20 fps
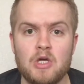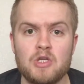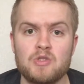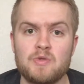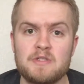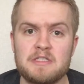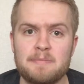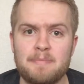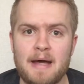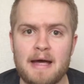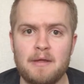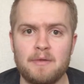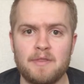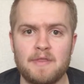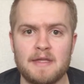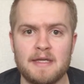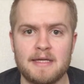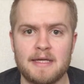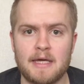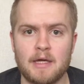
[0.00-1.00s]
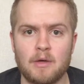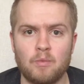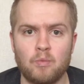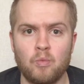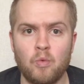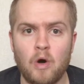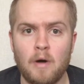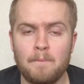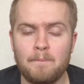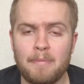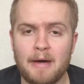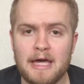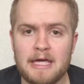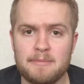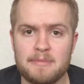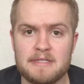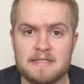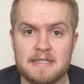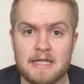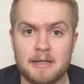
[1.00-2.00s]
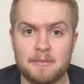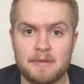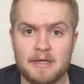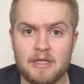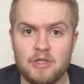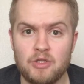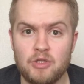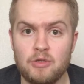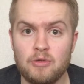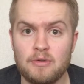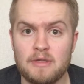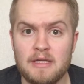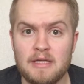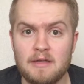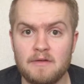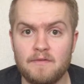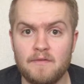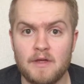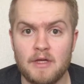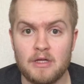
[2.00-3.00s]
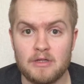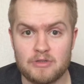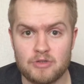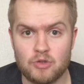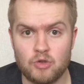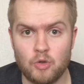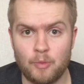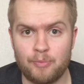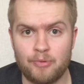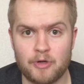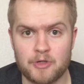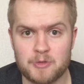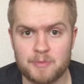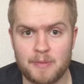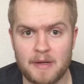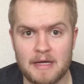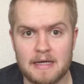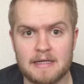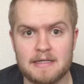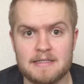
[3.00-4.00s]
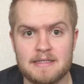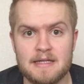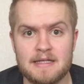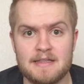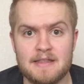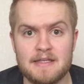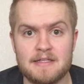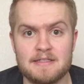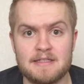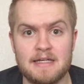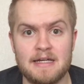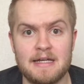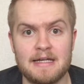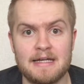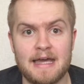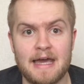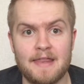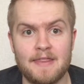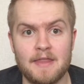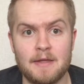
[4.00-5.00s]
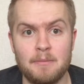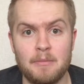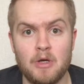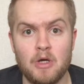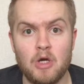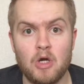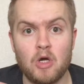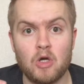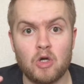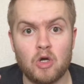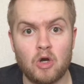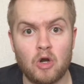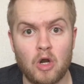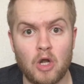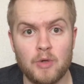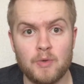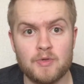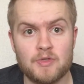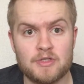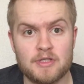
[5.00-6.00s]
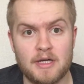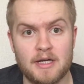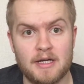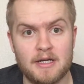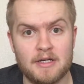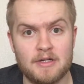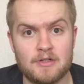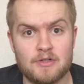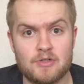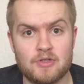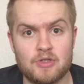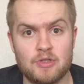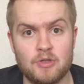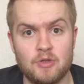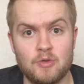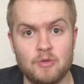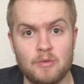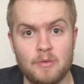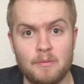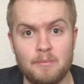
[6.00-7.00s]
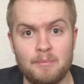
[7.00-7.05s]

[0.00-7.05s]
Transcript: So it's about thinking, what baby step can you give to your prospects that's going to get them closer to